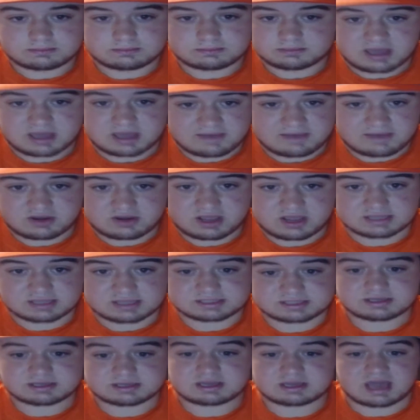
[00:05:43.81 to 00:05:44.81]
Kevin
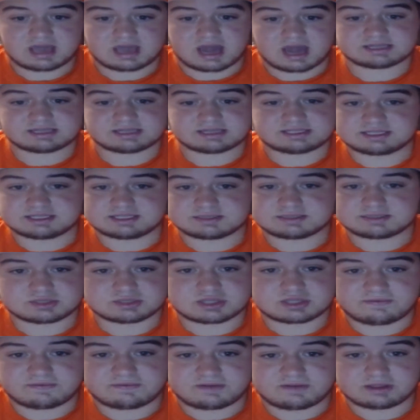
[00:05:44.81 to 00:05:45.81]
Hayes. Got to see some
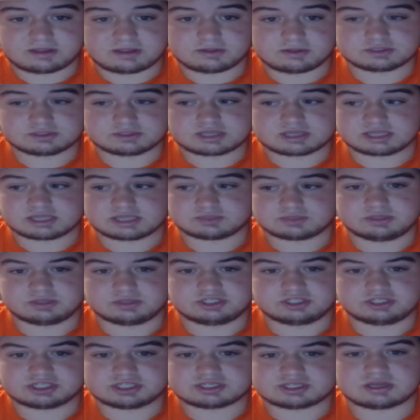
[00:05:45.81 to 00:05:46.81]
stuff out of those guys. We
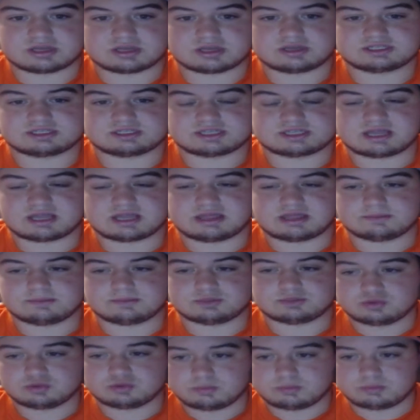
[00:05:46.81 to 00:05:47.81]
just signed them
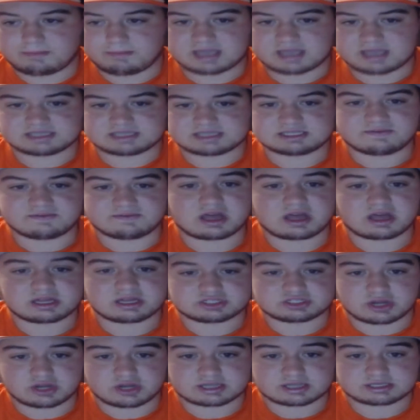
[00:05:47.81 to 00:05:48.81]
to massive
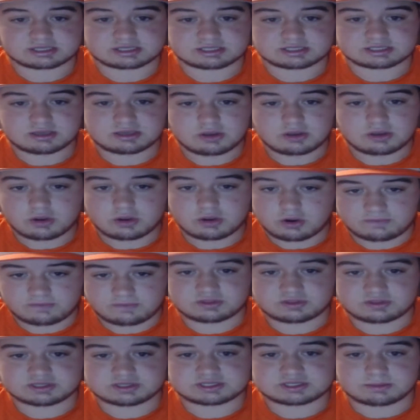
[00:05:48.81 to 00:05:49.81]
contracts over
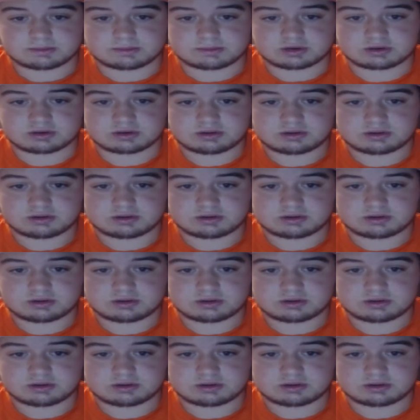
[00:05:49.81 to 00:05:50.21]
the summer.